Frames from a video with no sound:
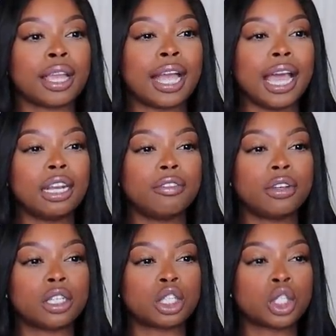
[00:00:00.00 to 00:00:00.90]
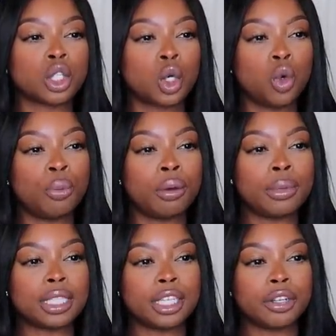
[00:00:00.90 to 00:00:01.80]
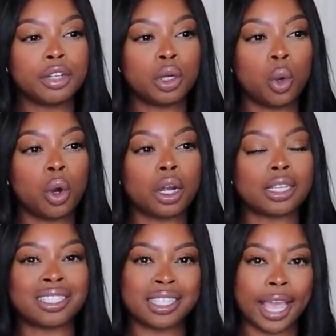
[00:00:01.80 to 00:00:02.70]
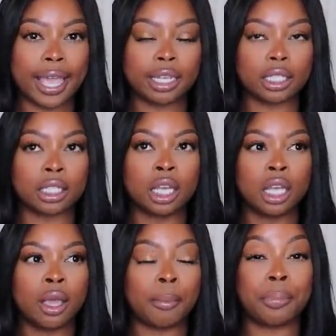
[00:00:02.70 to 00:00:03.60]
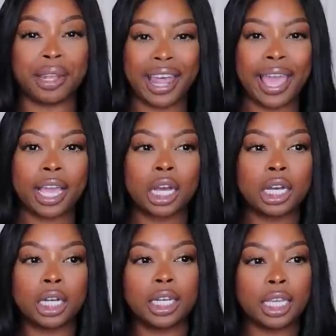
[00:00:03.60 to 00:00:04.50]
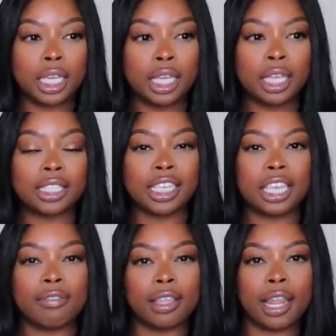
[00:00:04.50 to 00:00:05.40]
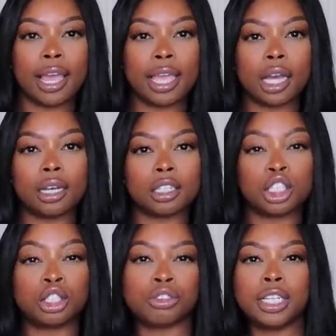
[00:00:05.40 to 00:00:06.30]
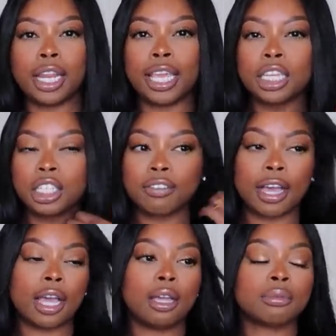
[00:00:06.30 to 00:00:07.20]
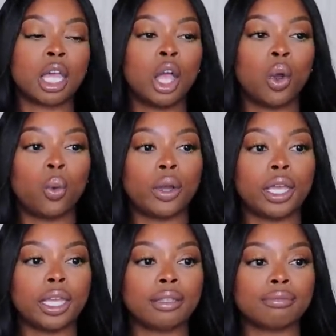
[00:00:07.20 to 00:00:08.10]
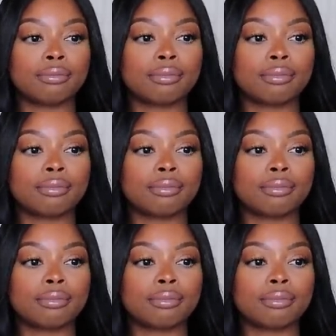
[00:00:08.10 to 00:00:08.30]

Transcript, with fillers: kind of a scuba material or a satin black hoodie to give it like a street edgy vibes with